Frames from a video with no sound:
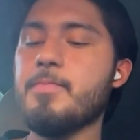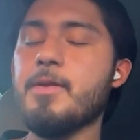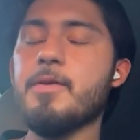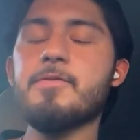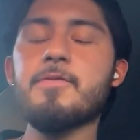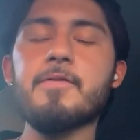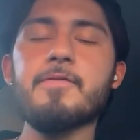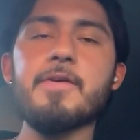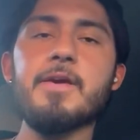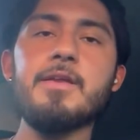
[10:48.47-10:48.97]

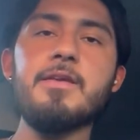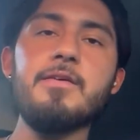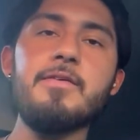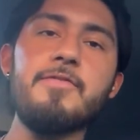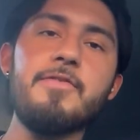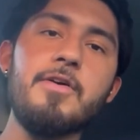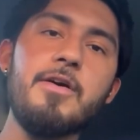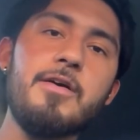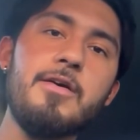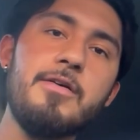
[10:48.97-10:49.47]
So if any of
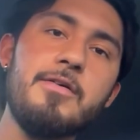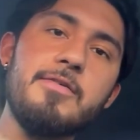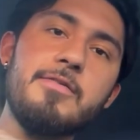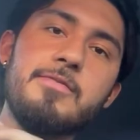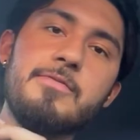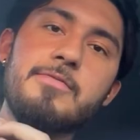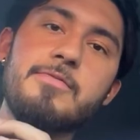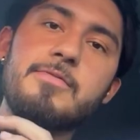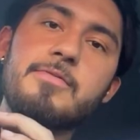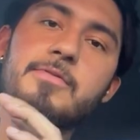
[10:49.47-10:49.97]
y'all
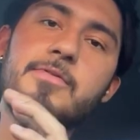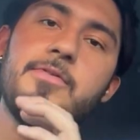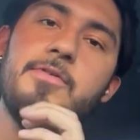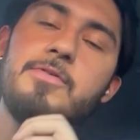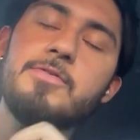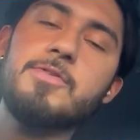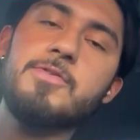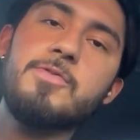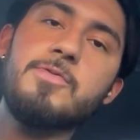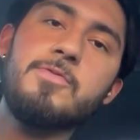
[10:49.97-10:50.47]
go
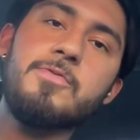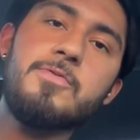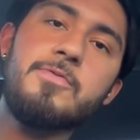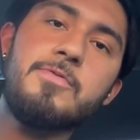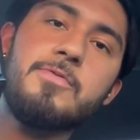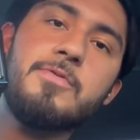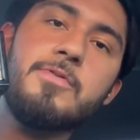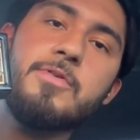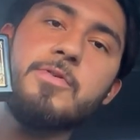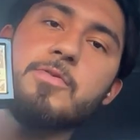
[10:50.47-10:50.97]
to
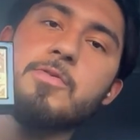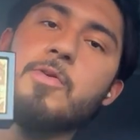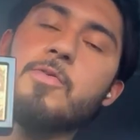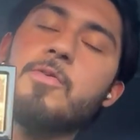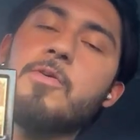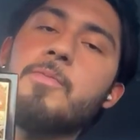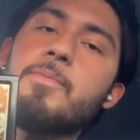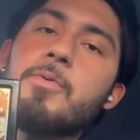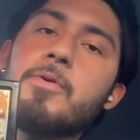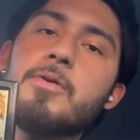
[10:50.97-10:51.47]
your
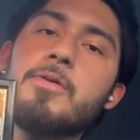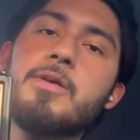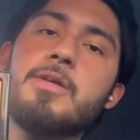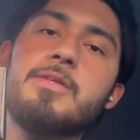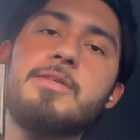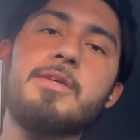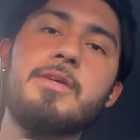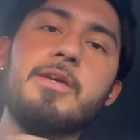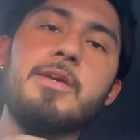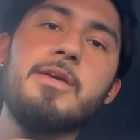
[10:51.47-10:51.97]
local
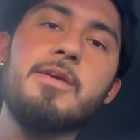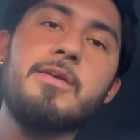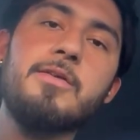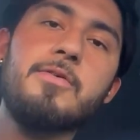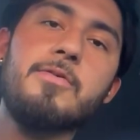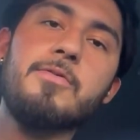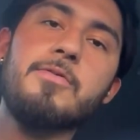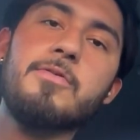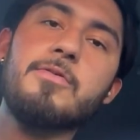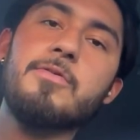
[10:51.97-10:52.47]
Burlington
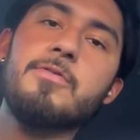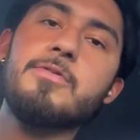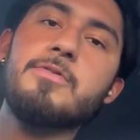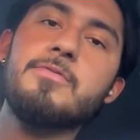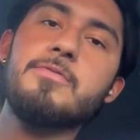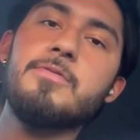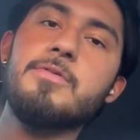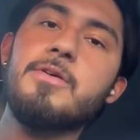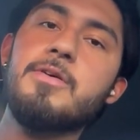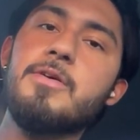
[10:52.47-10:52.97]
or
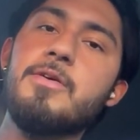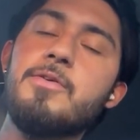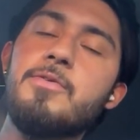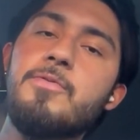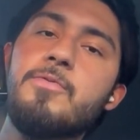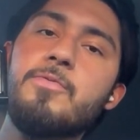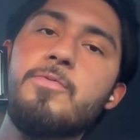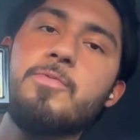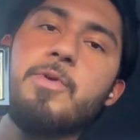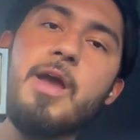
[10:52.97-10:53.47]

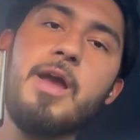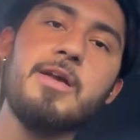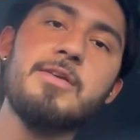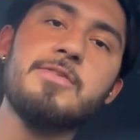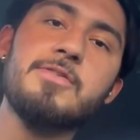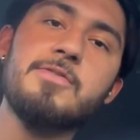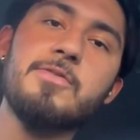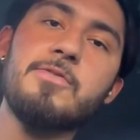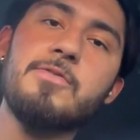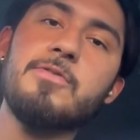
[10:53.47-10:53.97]
rack
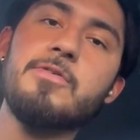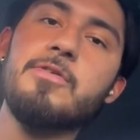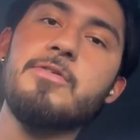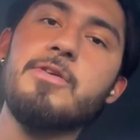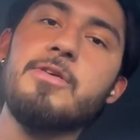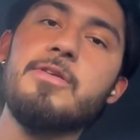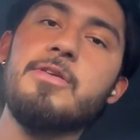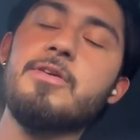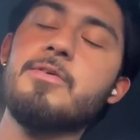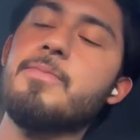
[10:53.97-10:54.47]
store
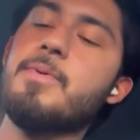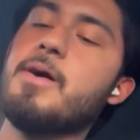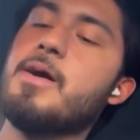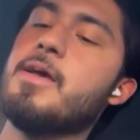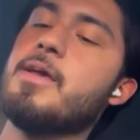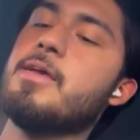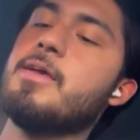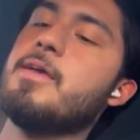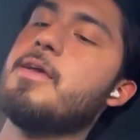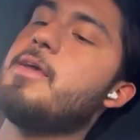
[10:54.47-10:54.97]

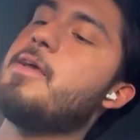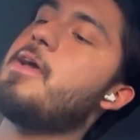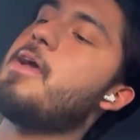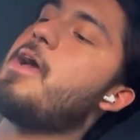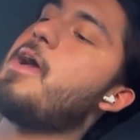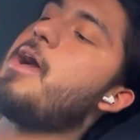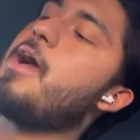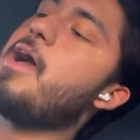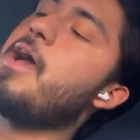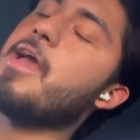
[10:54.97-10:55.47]
nearby,
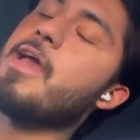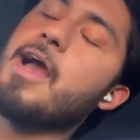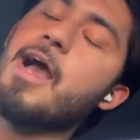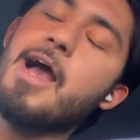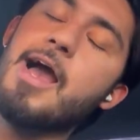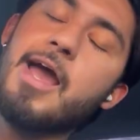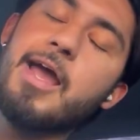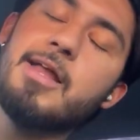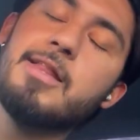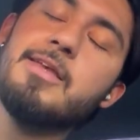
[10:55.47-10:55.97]
I
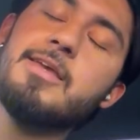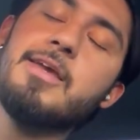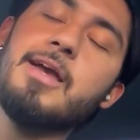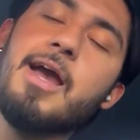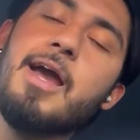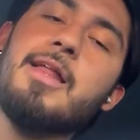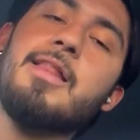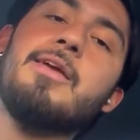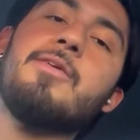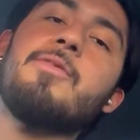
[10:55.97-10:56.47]
highly,
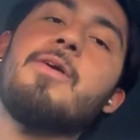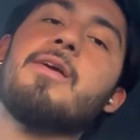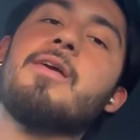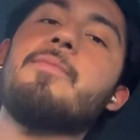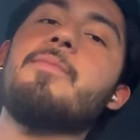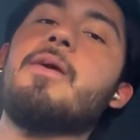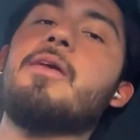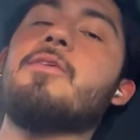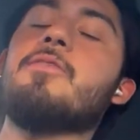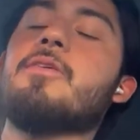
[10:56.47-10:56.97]
highly
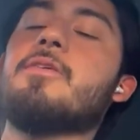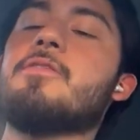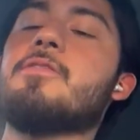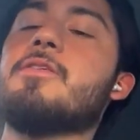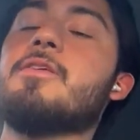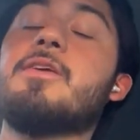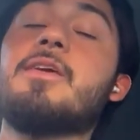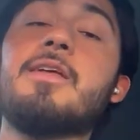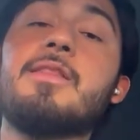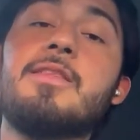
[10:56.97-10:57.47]
recommend you
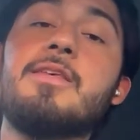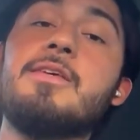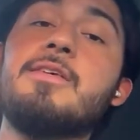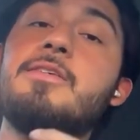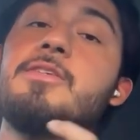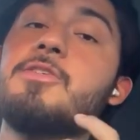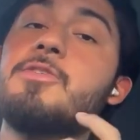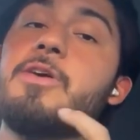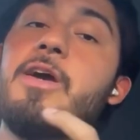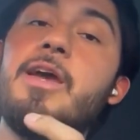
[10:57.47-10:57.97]
get this,
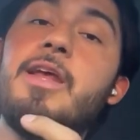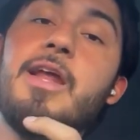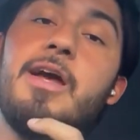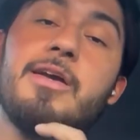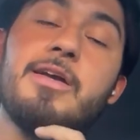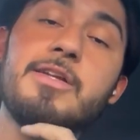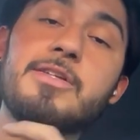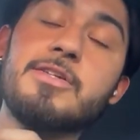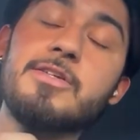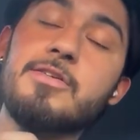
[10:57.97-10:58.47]
try it out,
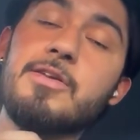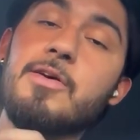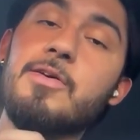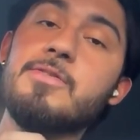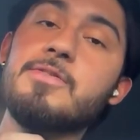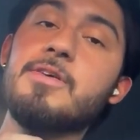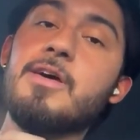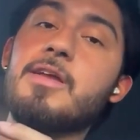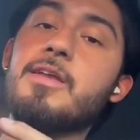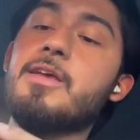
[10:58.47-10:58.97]
get your
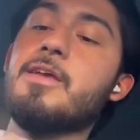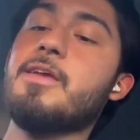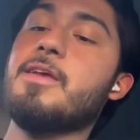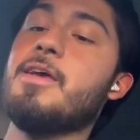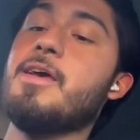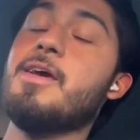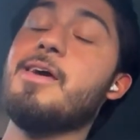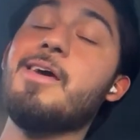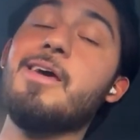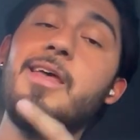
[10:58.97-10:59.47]
nose on it.
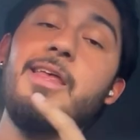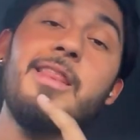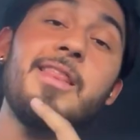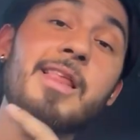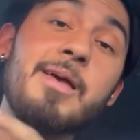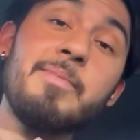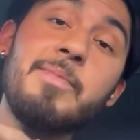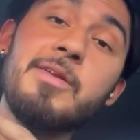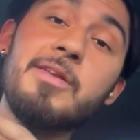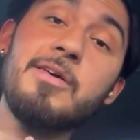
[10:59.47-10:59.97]

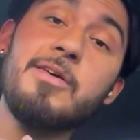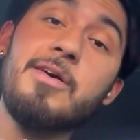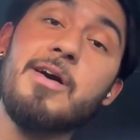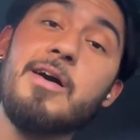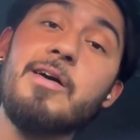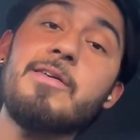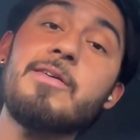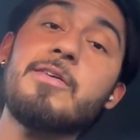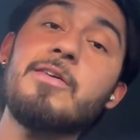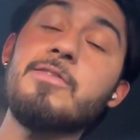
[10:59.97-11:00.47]
Let me know
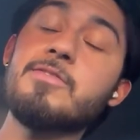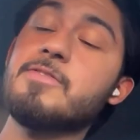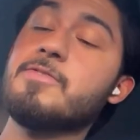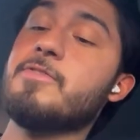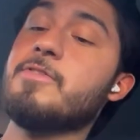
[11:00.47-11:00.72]
how it goes for